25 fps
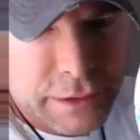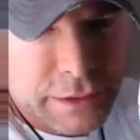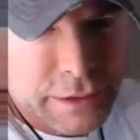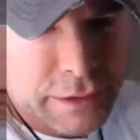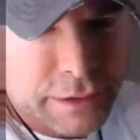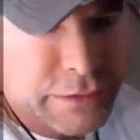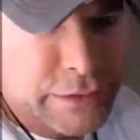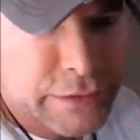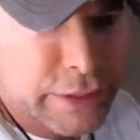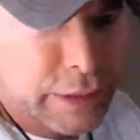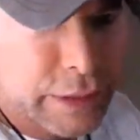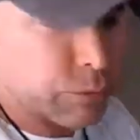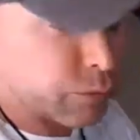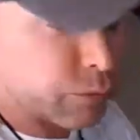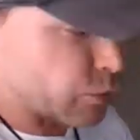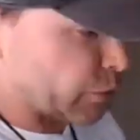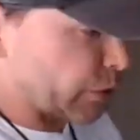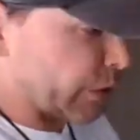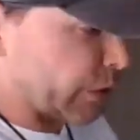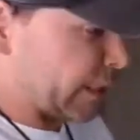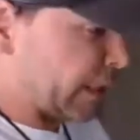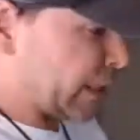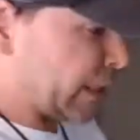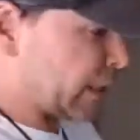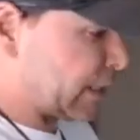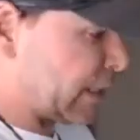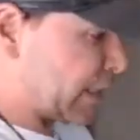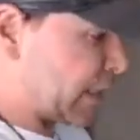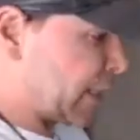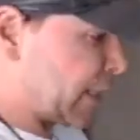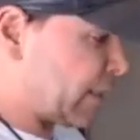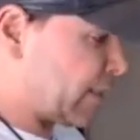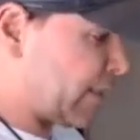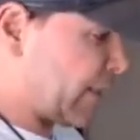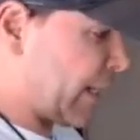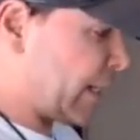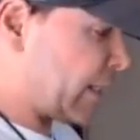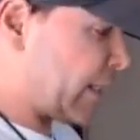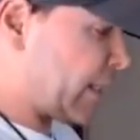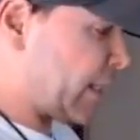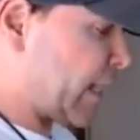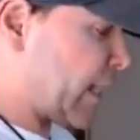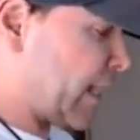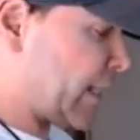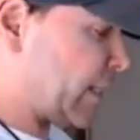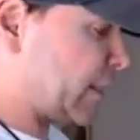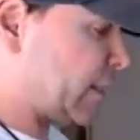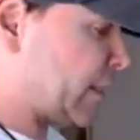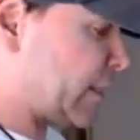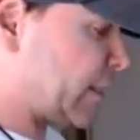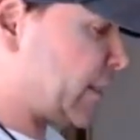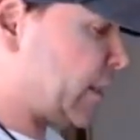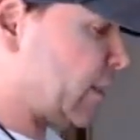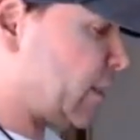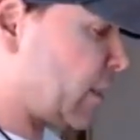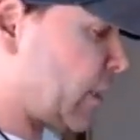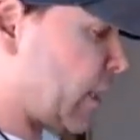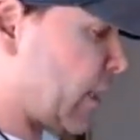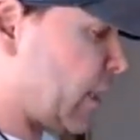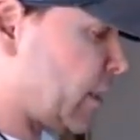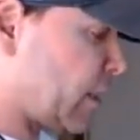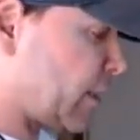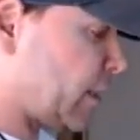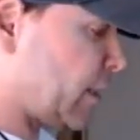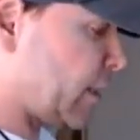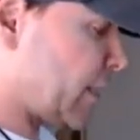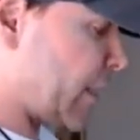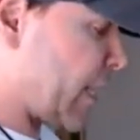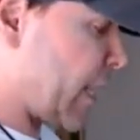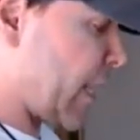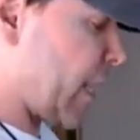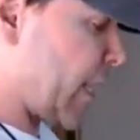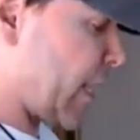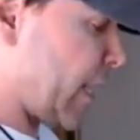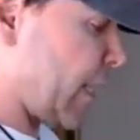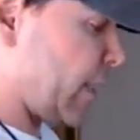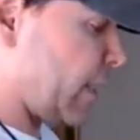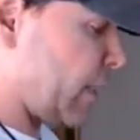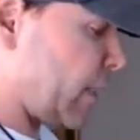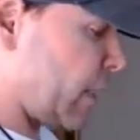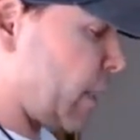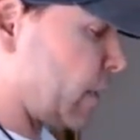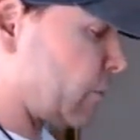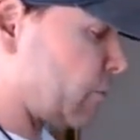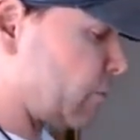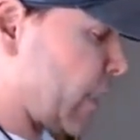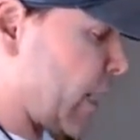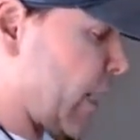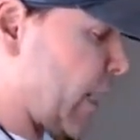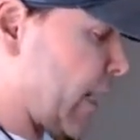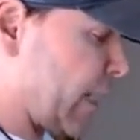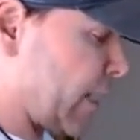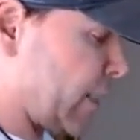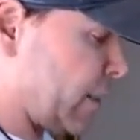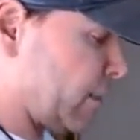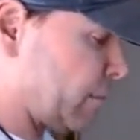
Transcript: See, I'm really getting that nice teal color. Yay. All right.